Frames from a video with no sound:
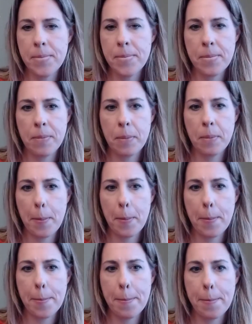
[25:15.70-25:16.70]

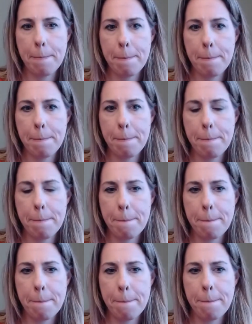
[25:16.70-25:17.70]

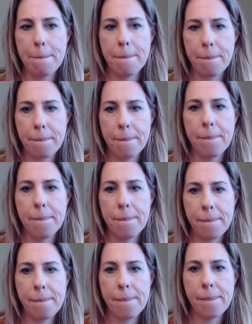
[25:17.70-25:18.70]

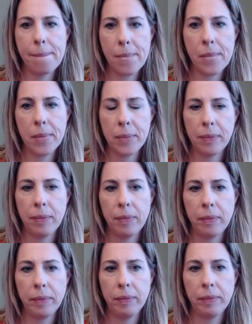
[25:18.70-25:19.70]

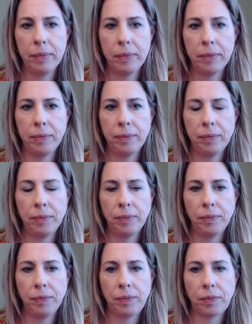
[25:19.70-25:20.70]

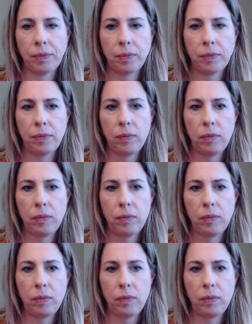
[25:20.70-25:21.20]
[no speech]